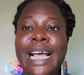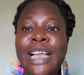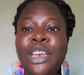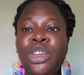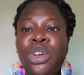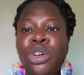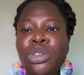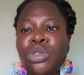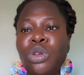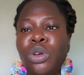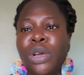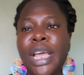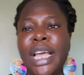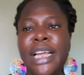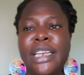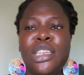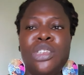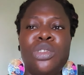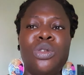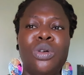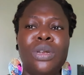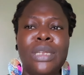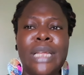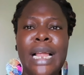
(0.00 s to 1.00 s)
And you also hear
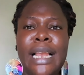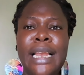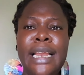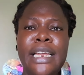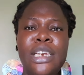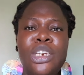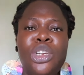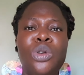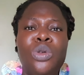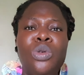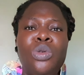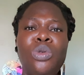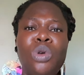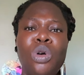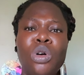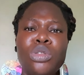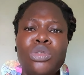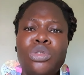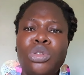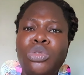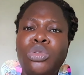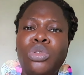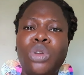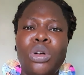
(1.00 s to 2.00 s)
this other lady who
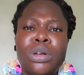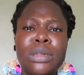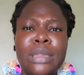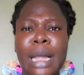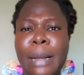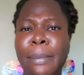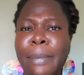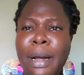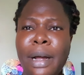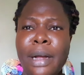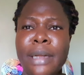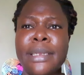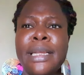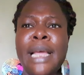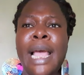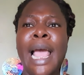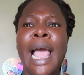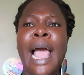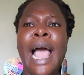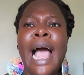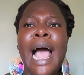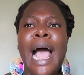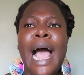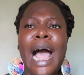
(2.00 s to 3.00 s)
also talked about
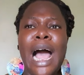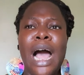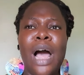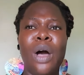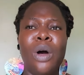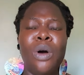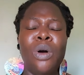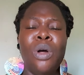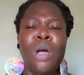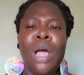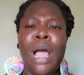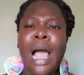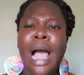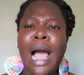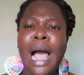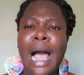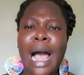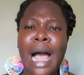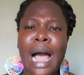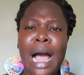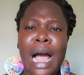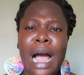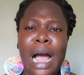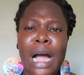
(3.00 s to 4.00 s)
how
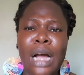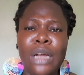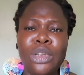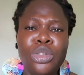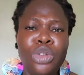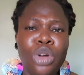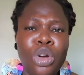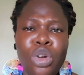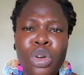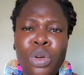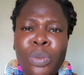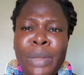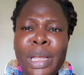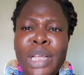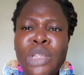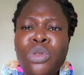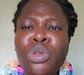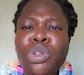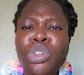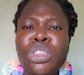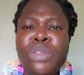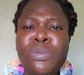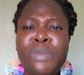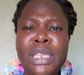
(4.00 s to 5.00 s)
her
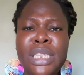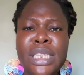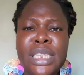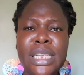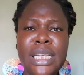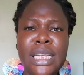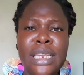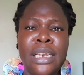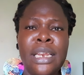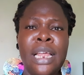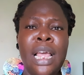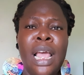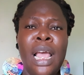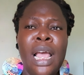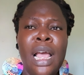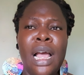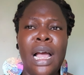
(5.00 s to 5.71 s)
document was missing